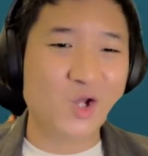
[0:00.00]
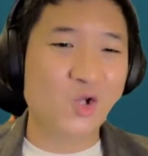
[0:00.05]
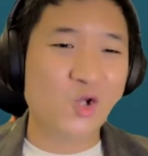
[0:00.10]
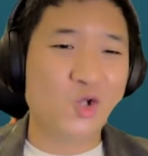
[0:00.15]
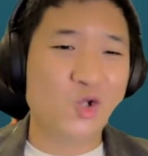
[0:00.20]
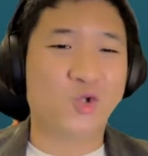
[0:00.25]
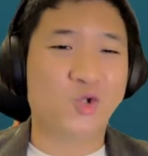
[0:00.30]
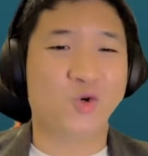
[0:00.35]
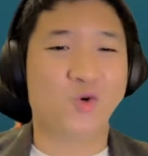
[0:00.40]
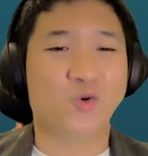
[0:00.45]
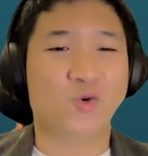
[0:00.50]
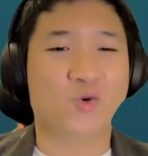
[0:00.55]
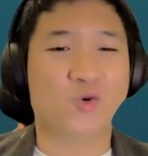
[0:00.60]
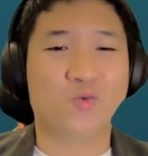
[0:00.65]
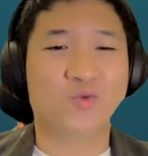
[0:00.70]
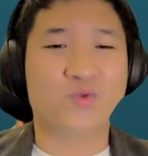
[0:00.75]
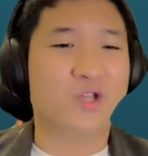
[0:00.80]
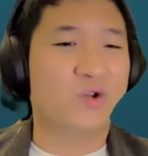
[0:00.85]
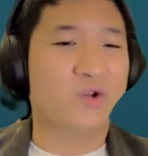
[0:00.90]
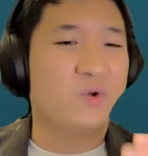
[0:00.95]
So
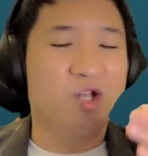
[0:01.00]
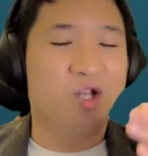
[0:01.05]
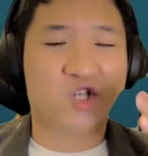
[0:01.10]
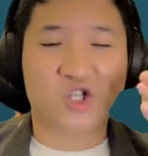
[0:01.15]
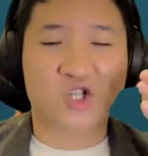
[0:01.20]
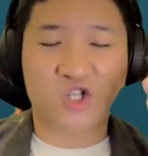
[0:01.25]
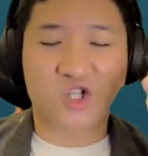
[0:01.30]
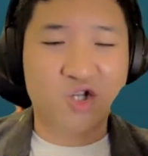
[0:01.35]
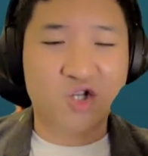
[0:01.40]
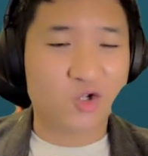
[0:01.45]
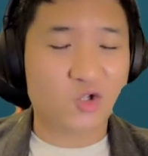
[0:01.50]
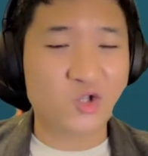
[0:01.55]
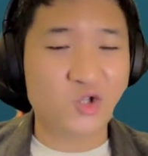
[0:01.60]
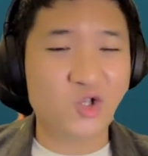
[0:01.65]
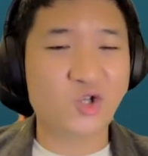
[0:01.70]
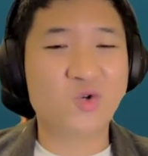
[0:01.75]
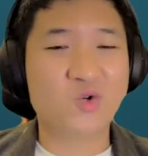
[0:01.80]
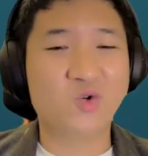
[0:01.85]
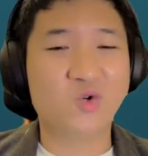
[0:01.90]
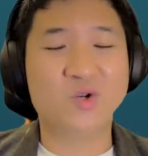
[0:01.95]
they will actually talk to
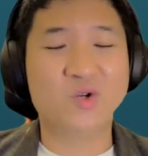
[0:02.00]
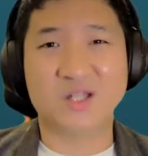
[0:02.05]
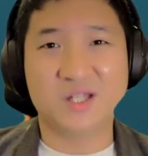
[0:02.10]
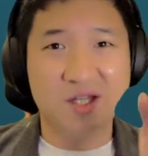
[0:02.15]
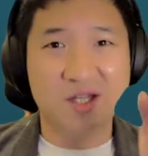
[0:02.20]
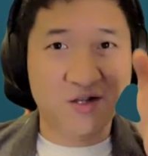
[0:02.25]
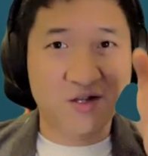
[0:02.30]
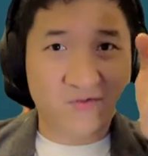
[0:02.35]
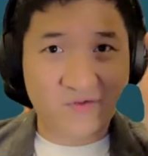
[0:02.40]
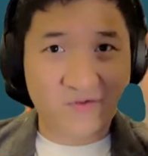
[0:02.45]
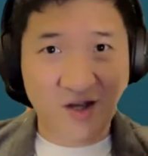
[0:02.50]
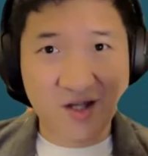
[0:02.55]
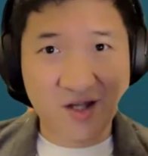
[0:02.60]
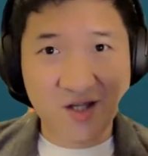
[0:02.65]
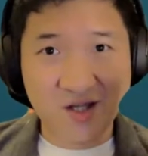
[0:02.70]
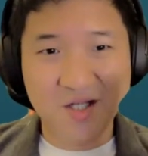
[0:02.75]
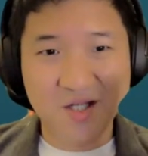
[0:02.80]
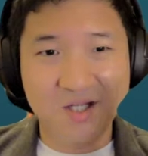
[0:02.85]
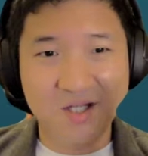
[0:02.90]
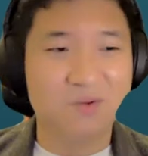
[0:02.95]
you in terms of
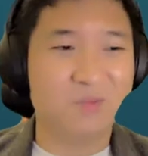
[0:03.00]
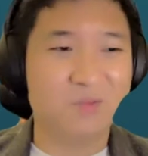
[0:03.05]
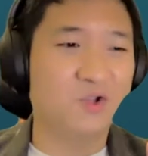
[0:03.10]
phases.